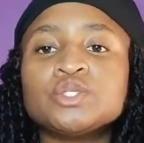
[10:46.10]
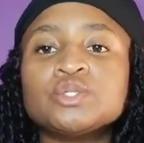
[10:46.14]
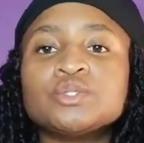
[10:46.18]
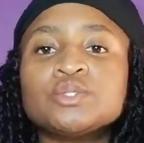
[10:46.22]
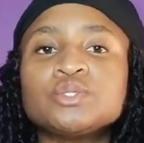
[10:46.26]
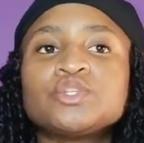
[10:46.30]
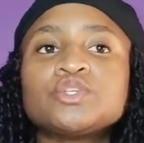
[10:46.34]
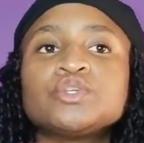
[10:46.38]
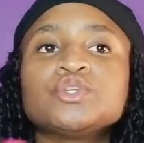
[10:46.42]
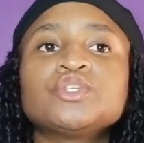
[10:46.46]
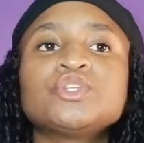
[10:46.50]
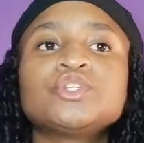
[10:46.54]

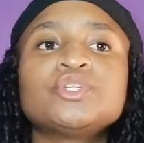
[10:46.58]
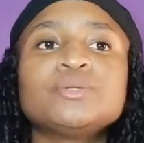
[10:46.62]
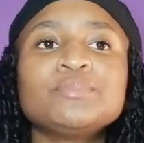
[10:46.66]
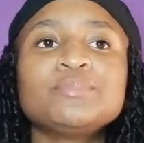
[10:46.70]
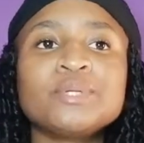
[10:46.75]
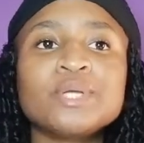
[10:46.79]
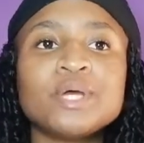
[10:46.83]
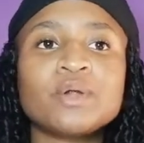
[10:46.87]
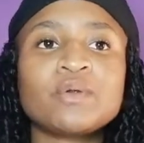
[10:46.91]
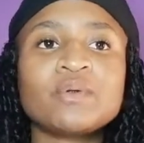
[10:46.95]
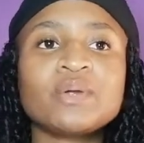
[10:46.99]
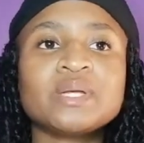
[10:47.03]
should she
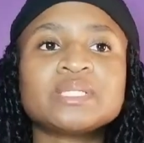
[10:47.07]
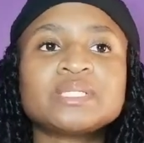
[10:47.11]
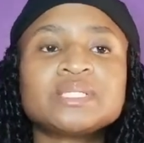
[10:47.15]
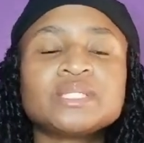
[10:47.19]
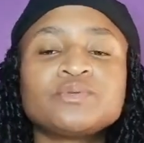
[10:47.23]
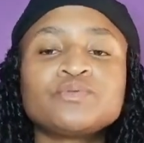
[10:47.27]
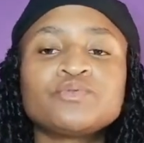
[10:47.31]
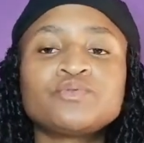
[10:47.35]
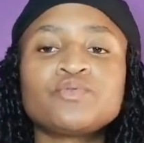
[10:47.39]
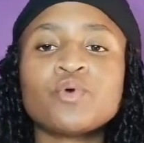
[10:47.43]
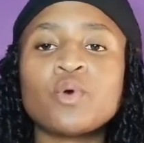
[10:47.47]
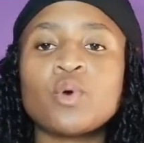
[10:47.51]
be arrested
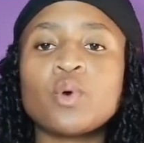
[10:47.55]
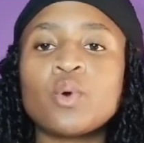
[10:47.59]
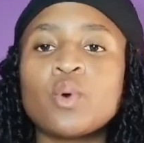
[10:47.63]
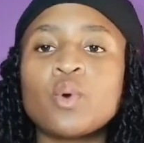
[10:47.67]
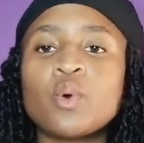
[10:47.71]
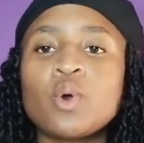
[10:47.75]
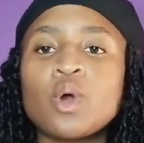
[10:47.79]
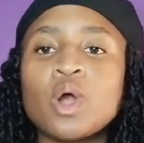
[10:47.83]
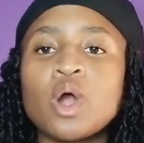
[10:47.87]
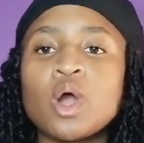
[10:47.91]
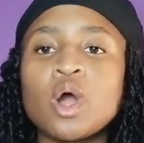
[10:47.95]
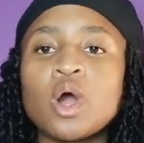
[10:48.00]
for
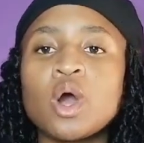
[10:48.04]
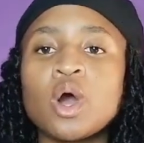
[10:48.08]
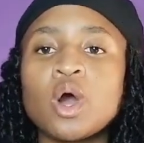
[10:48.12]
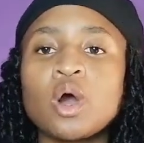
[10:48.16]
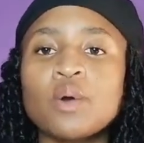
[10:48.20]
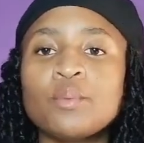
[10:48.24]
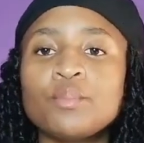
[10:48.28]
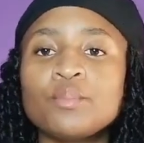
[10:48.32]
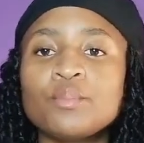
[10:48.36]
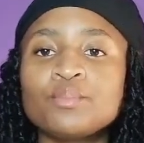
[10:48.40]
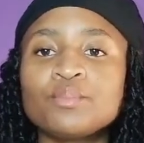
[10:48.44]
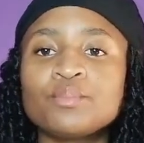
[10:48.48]

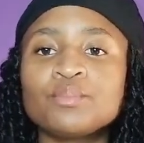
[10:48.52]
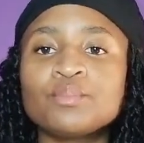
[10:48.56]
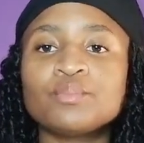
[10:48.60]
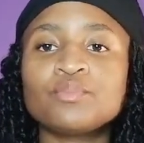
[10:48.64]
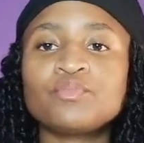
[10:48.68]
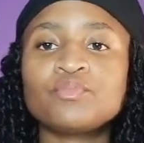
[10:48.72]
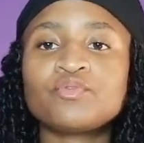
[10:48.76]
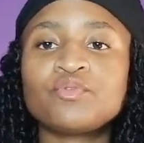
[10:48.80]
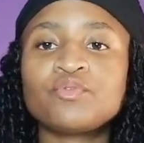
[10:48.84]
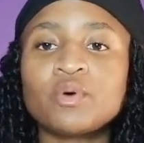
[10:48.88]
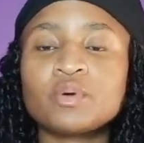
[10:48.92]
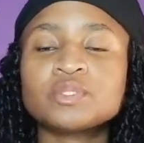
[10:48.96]

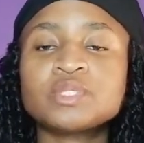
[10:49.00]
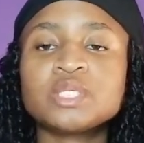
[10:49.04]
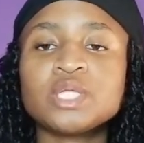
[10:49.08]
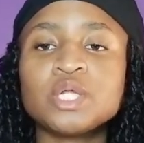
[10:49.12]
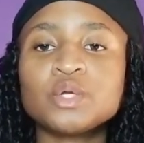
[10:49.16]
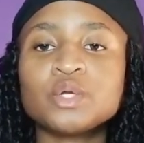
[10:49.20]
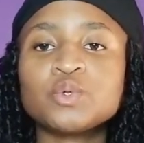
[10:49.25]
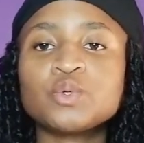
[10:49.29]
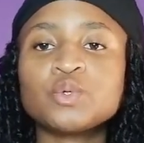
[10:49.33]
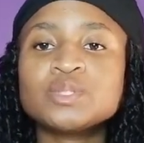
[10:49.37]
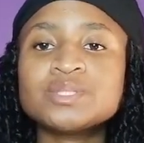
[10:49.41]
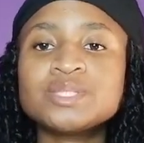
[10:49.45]
falsely
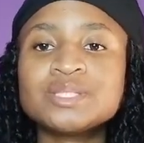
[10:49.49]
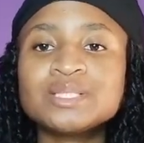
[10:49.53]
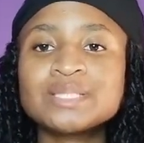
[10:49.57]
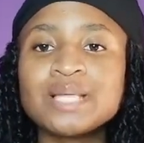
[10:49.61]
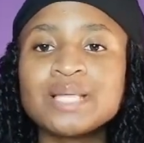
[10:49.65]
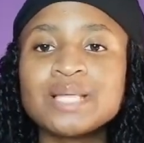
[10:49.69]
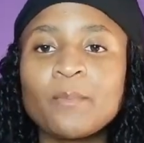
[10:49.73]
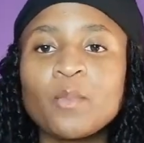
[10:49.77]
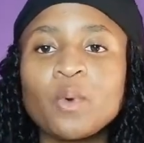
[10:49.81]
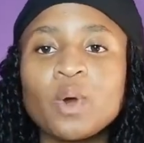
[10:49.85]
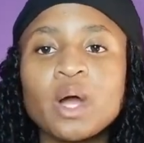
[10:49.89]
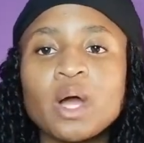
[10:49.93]
accusing
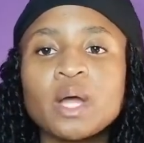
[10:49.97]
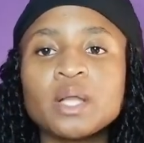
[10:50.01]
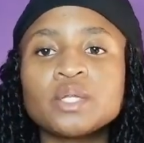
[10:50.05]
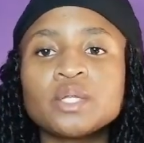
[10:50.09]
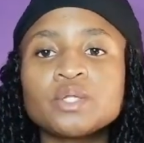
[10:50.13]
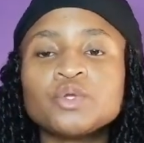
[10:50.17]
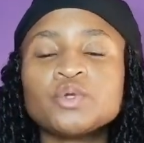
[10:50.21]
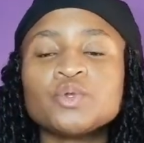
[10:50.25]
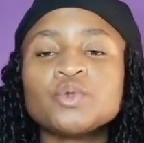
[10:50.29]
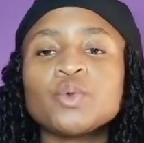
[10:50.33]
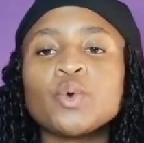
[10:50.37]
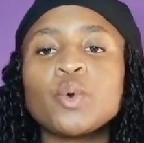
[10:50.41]
someone,
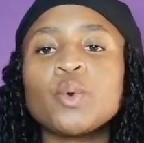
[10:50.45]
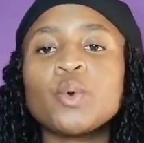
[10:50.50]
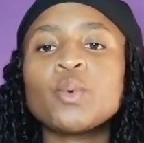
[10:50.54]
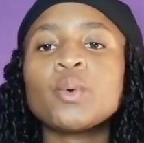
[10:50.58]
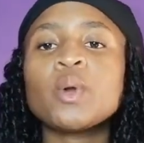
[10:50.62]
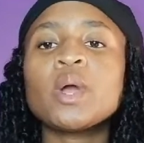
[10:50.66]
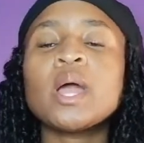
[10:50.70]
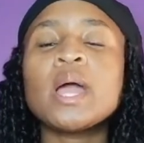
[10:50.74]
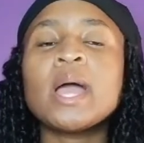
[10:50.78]
you know?